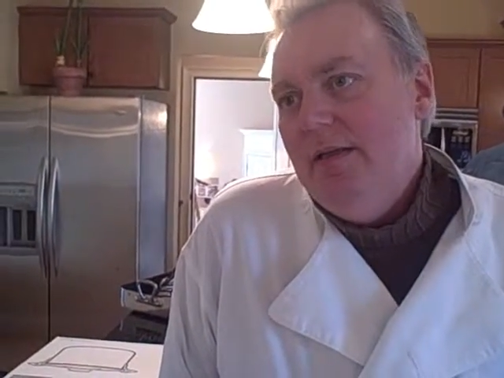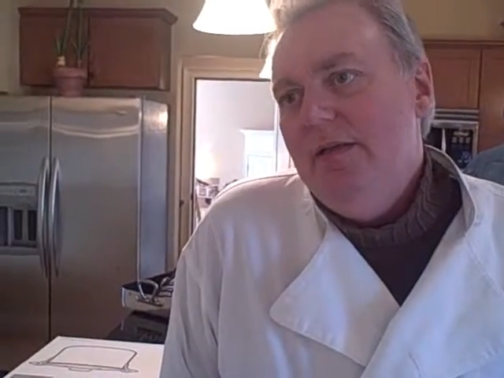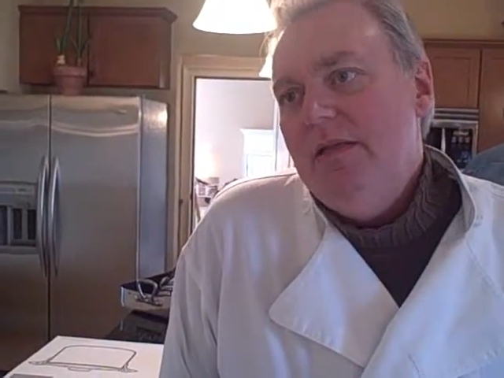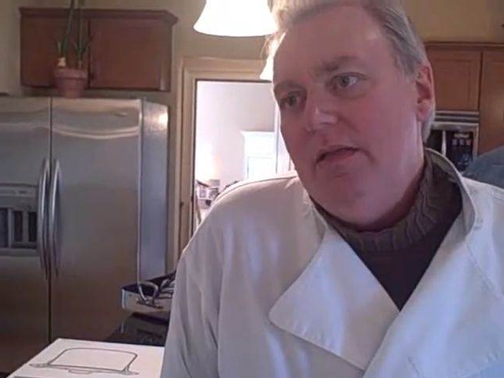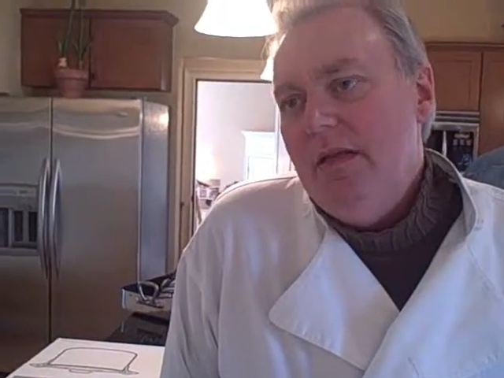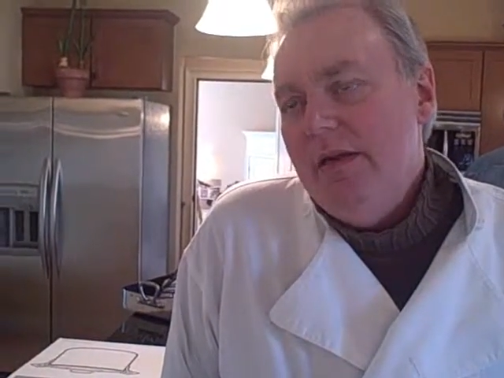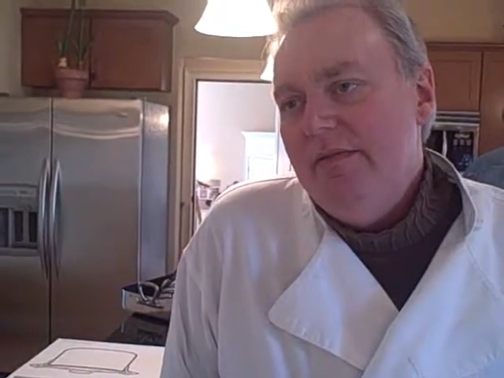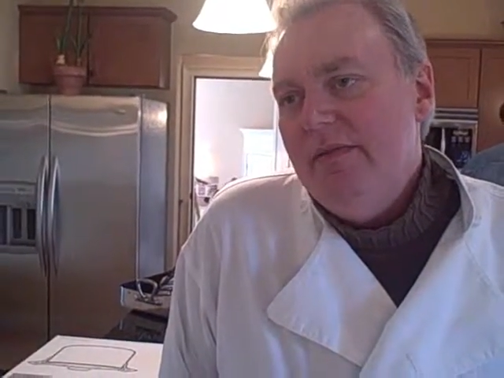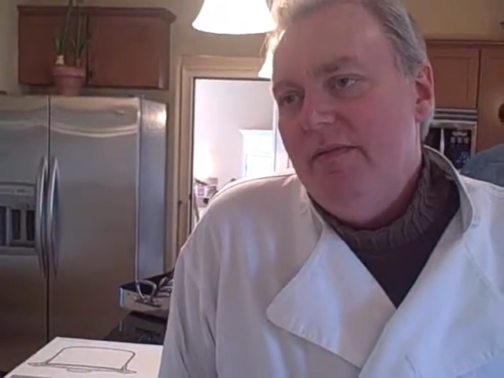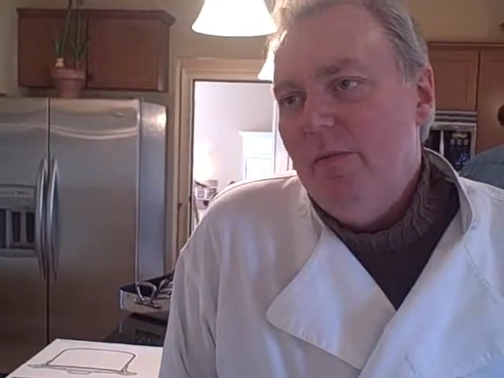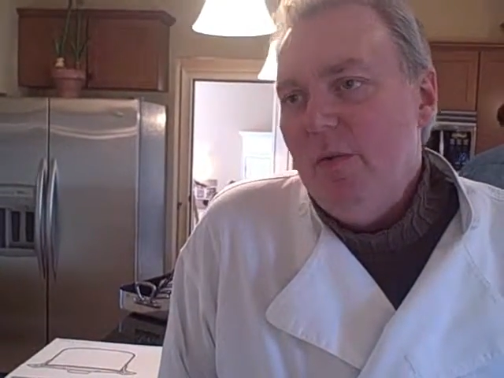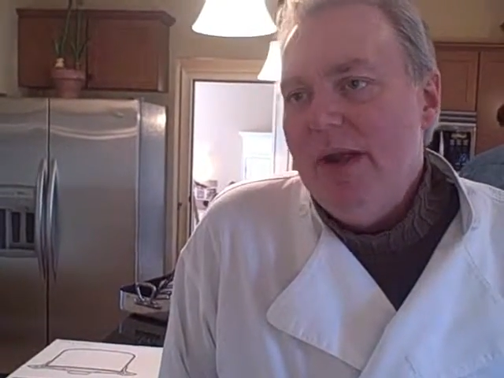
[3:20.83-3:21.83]
There's a lot of
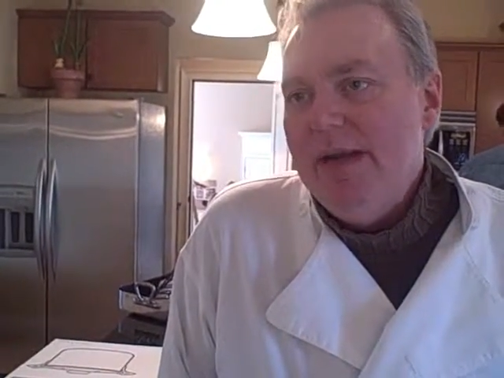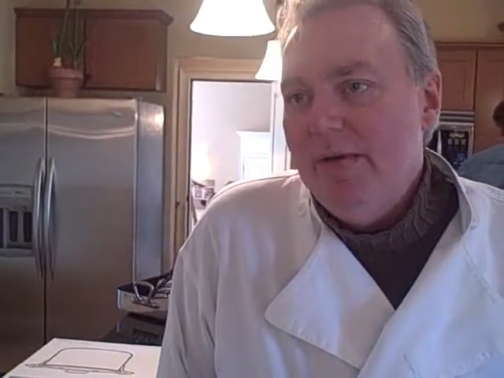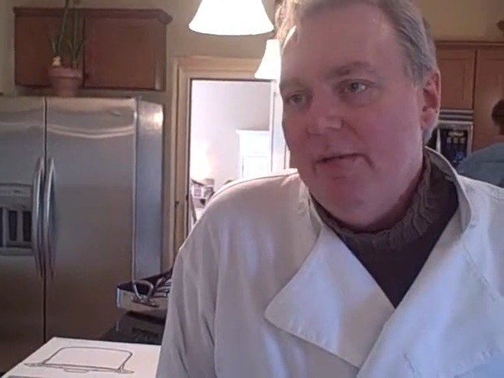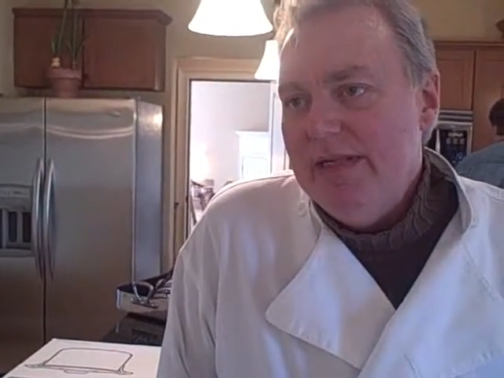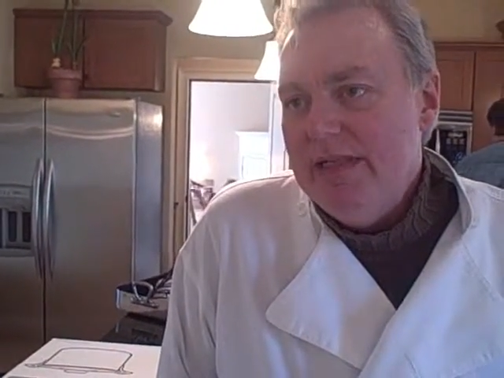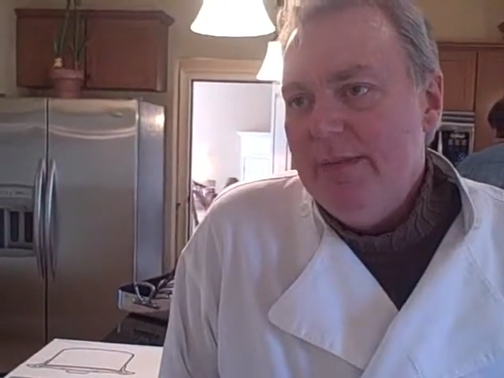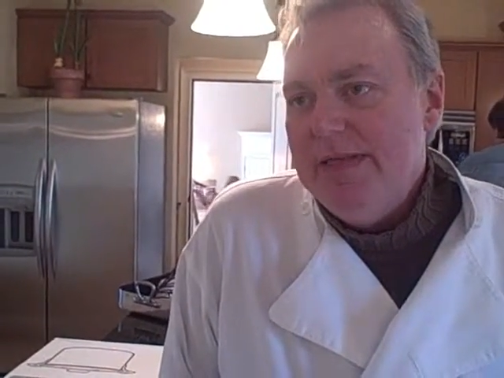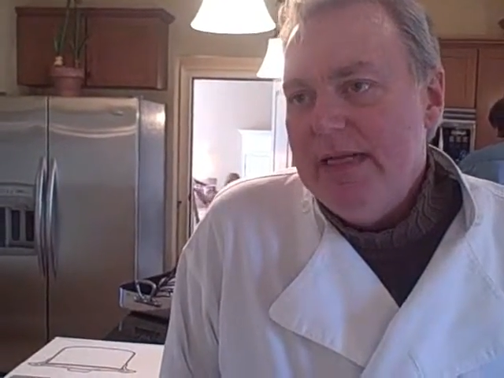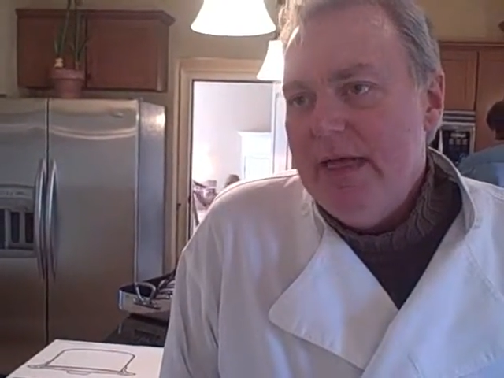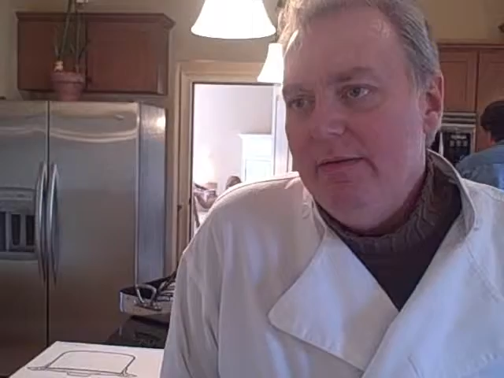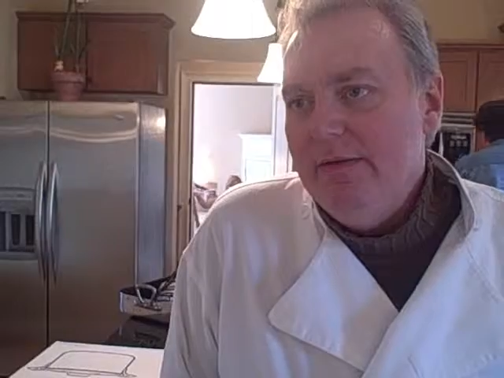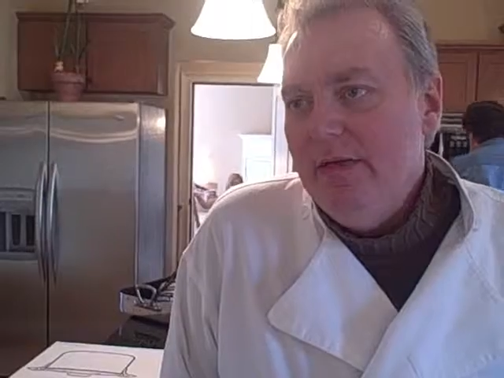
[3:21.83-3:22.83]
different brining recipes
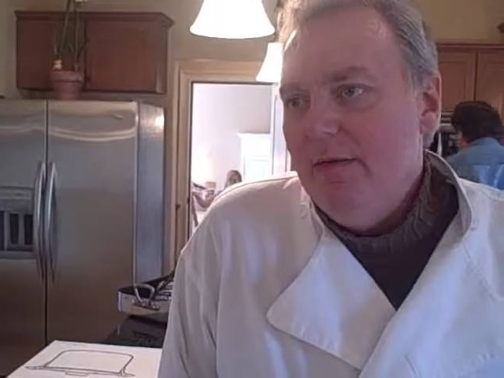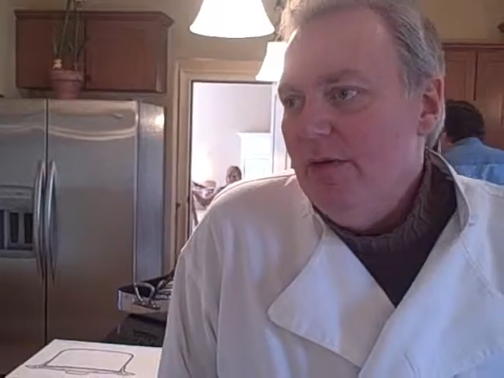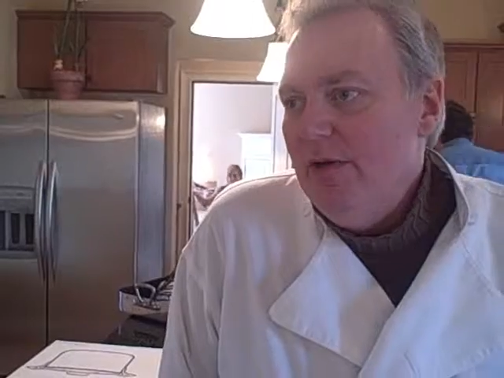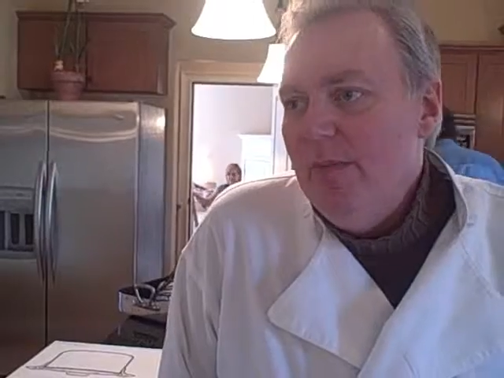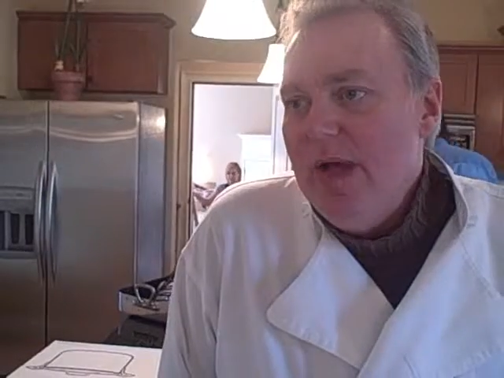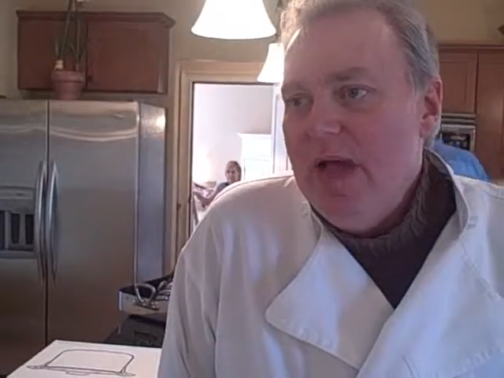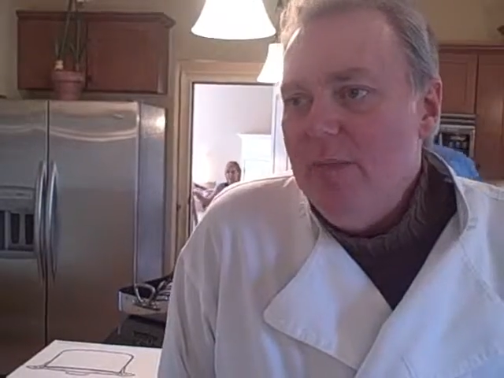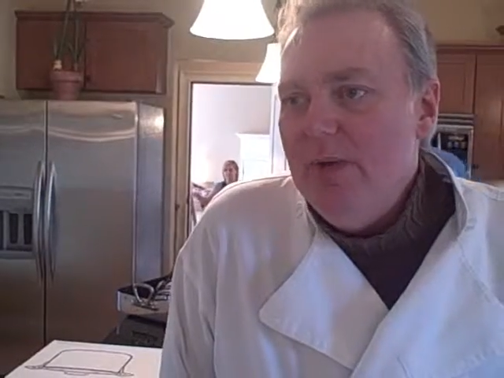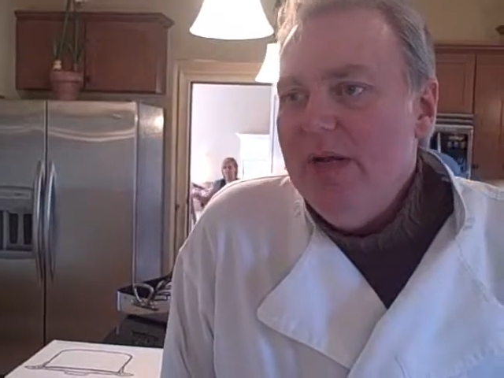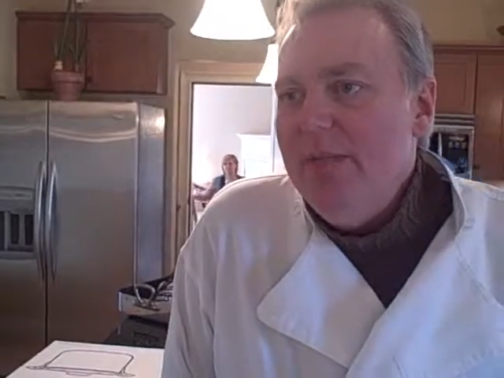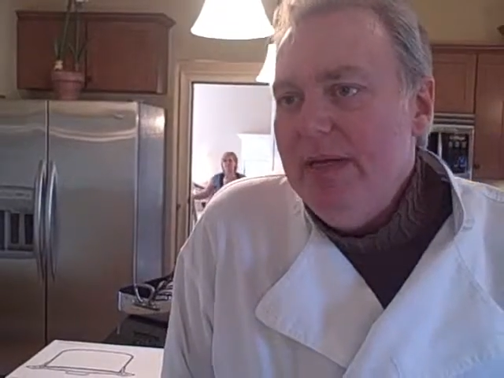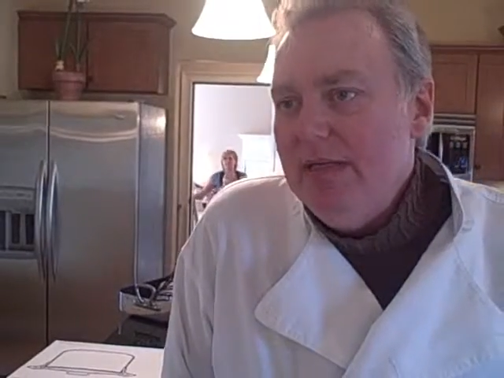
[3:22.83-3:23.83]
out there, or you buy a
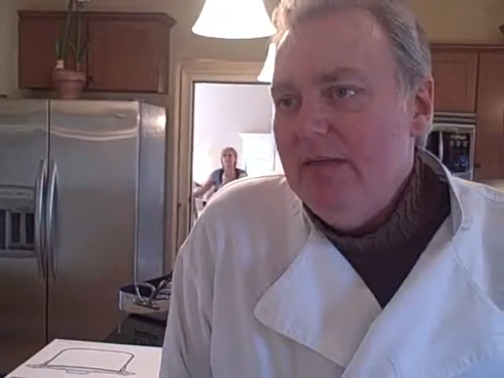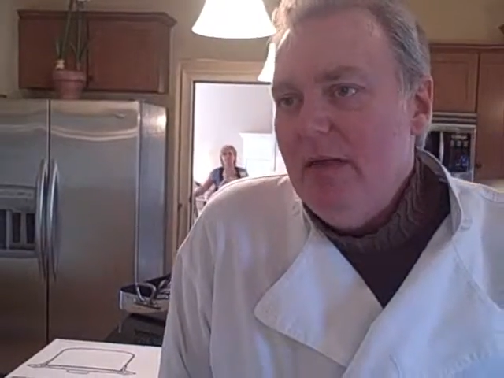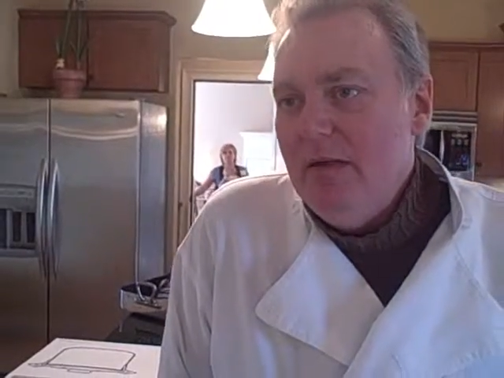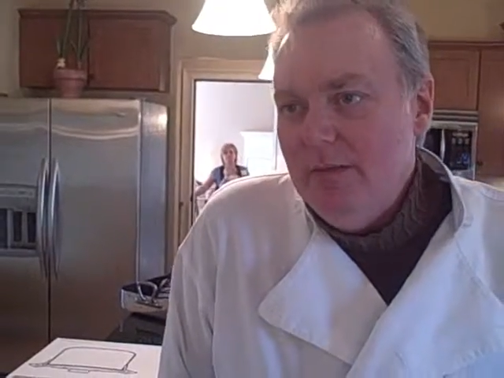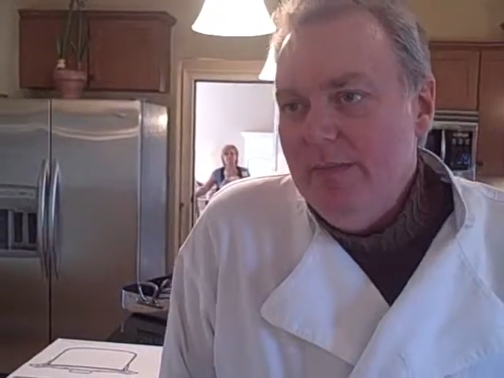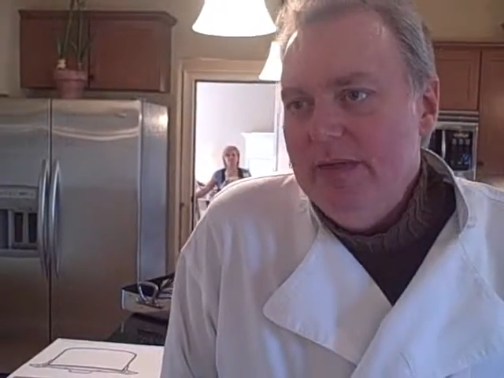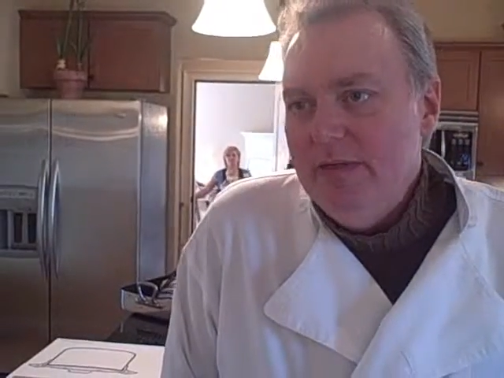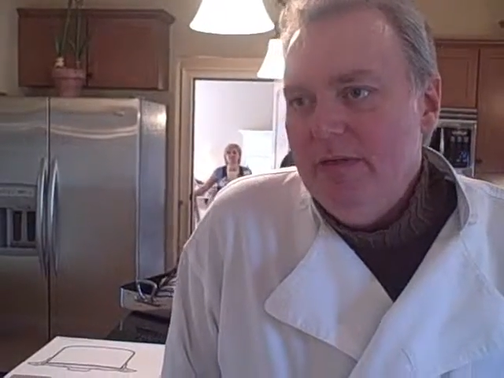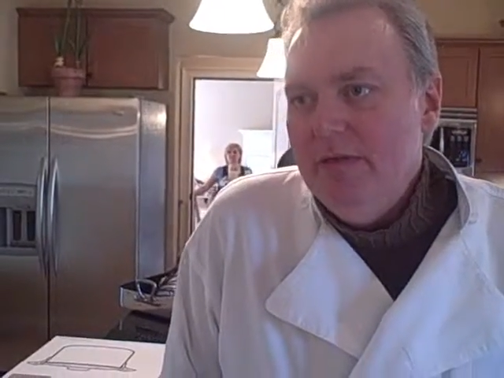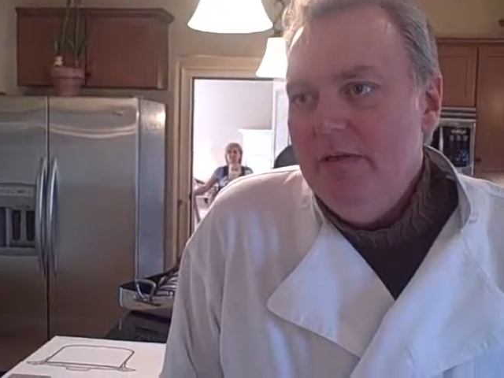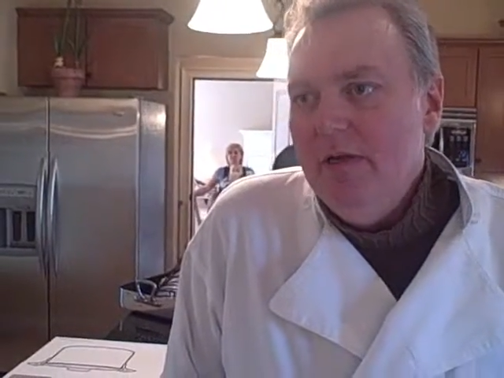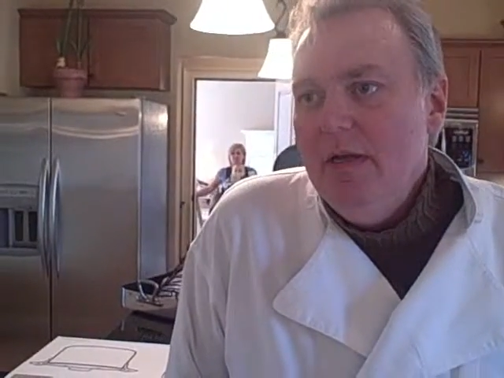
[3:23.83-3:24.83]
pre-mixed salt mixture.